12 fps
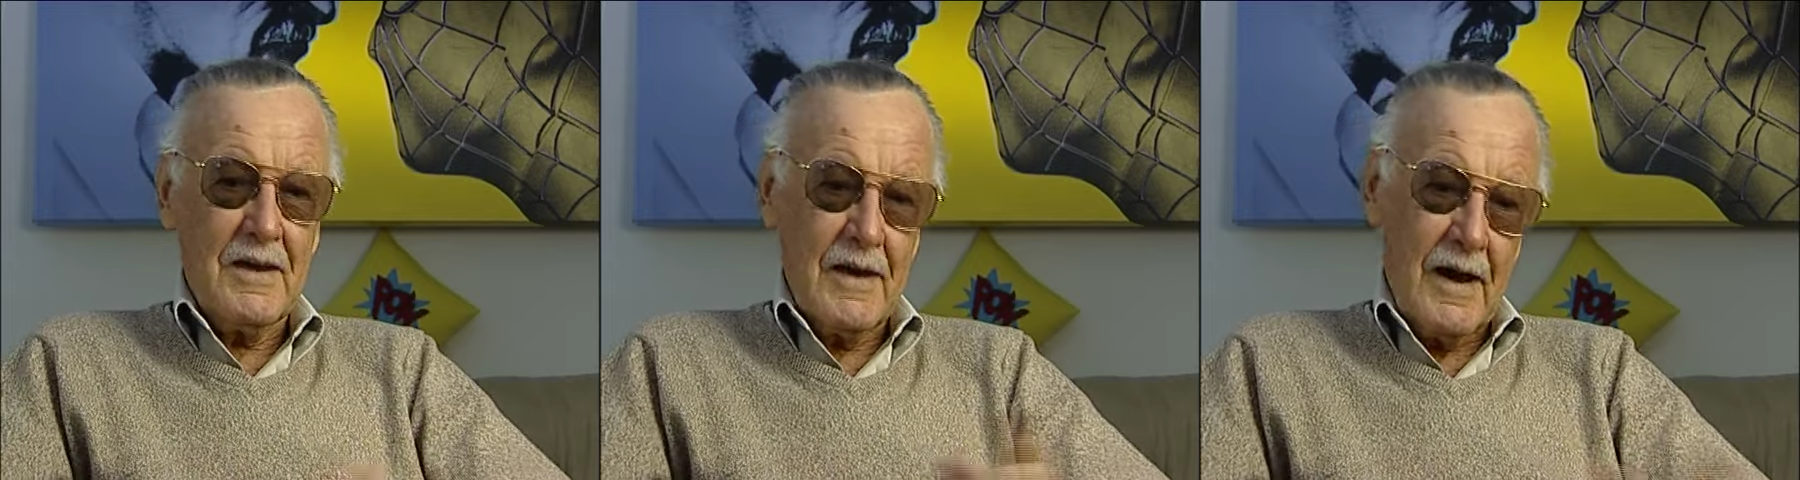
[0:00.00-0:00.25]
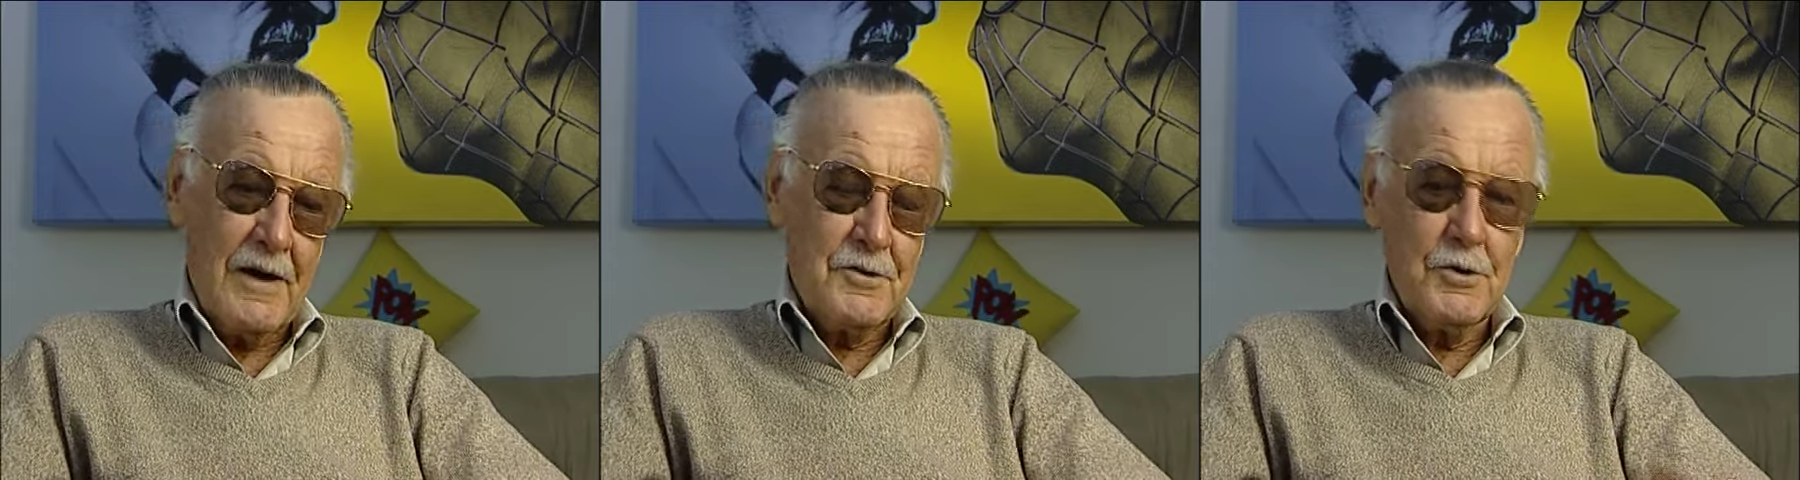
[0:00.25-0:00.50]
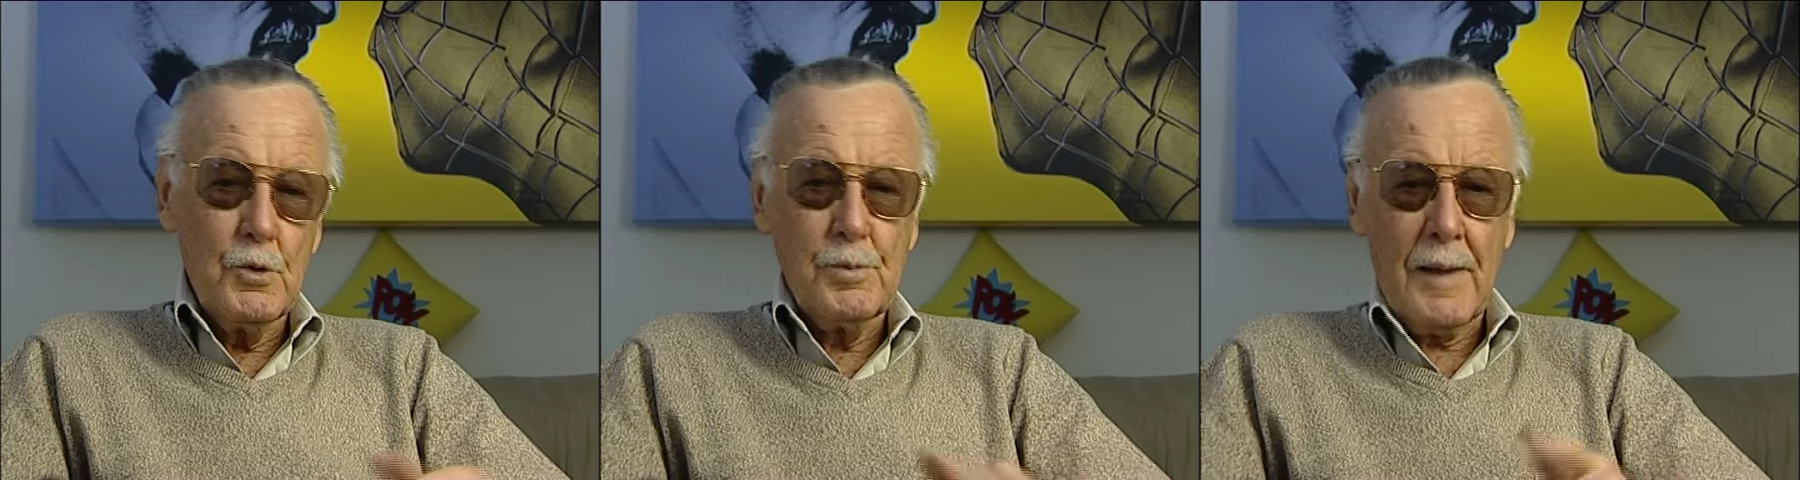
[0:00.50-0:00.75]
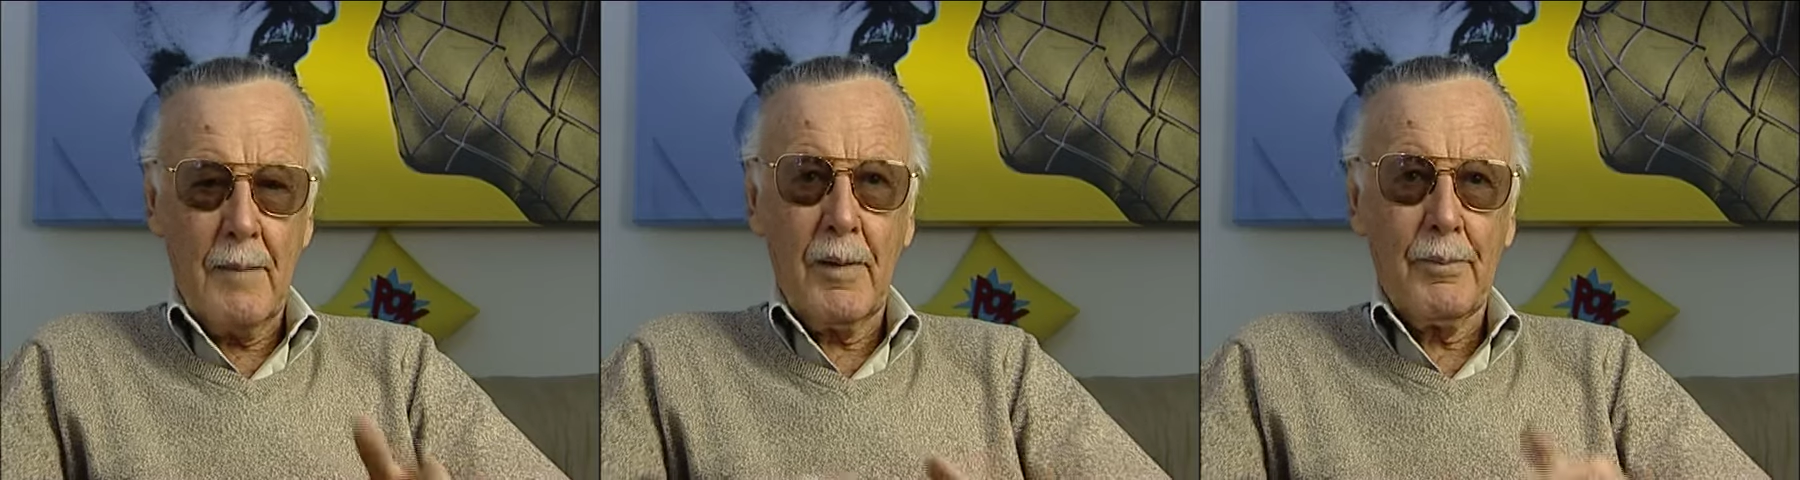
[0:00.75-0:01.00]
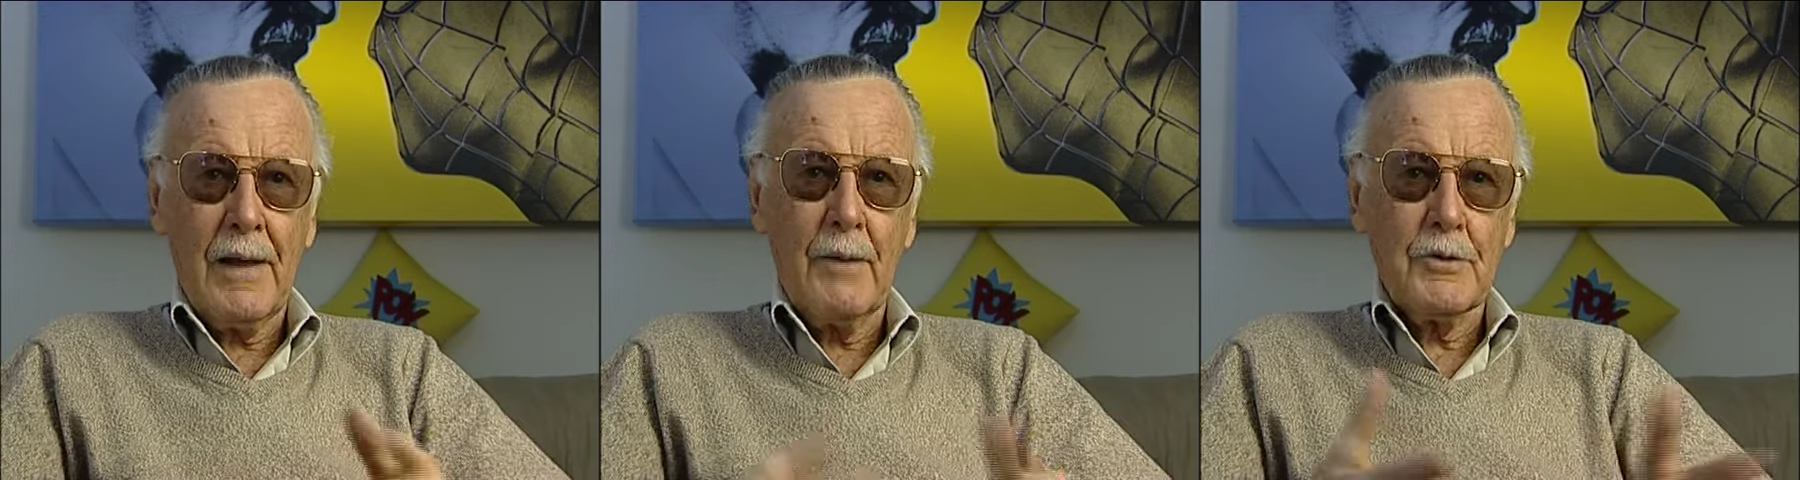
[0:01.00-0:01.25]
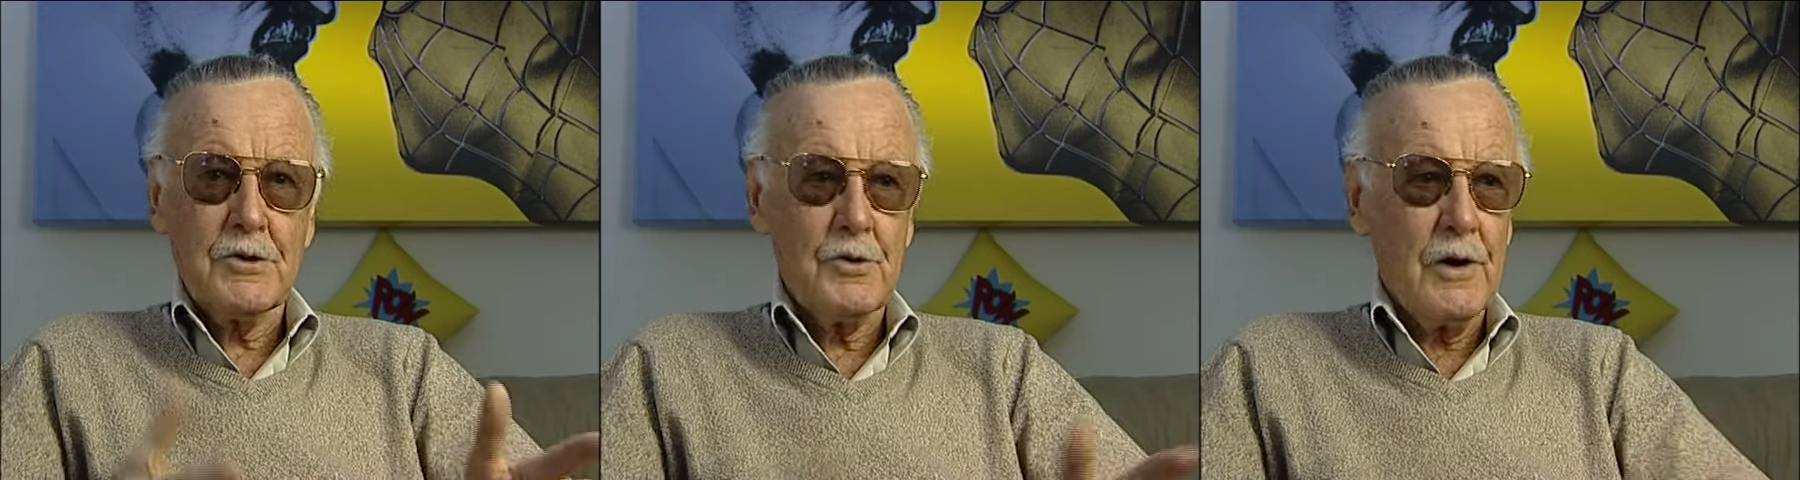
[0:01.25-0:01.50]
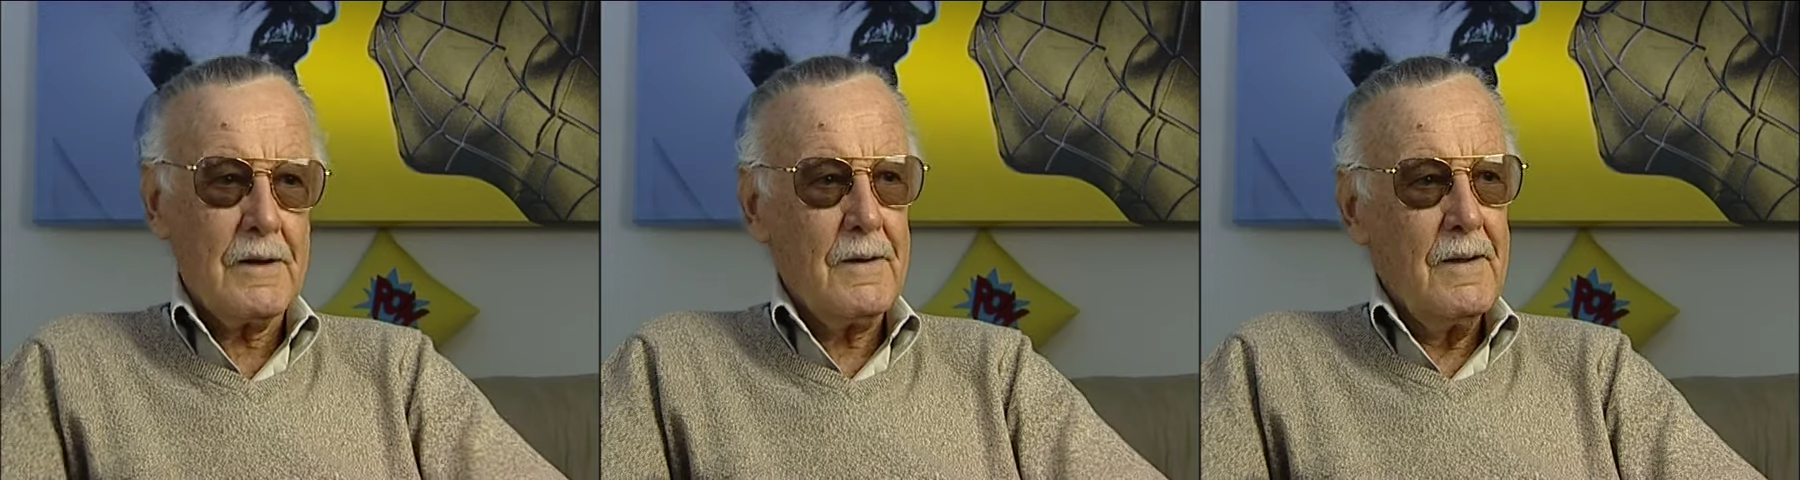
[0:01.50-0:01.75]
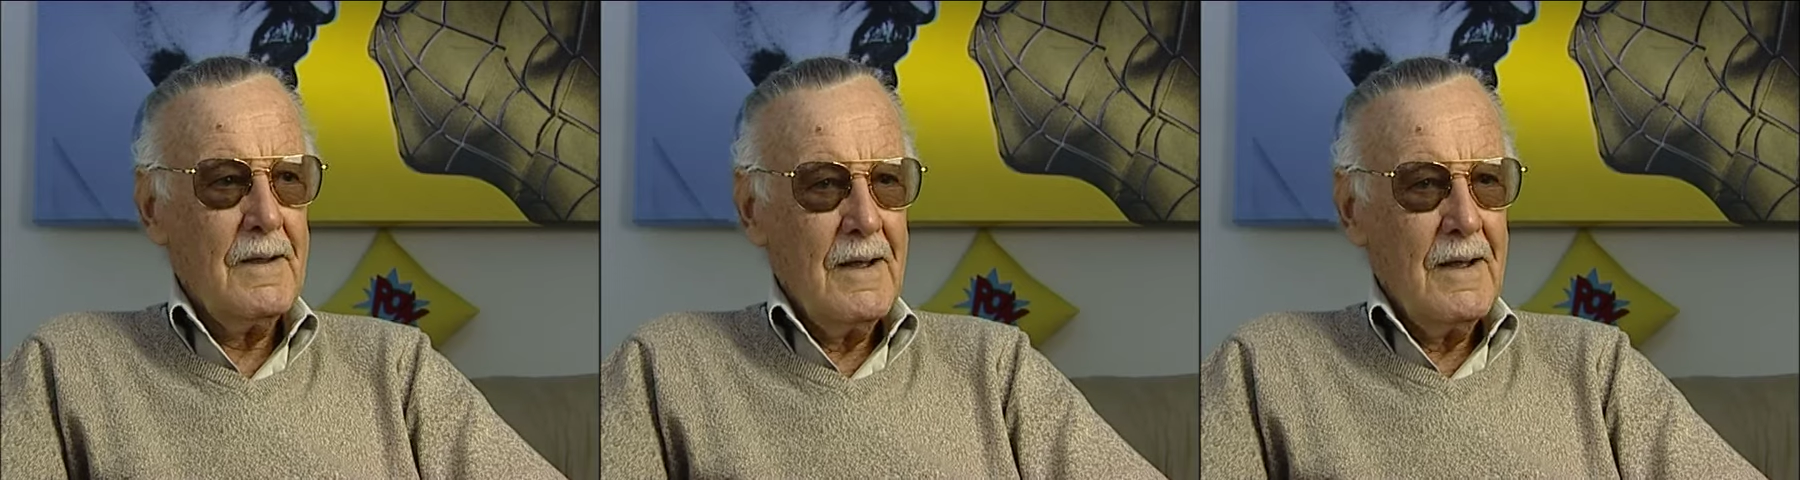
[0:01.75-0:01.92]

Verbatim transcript: Yeah, I do, blah, blah, blah. We talked.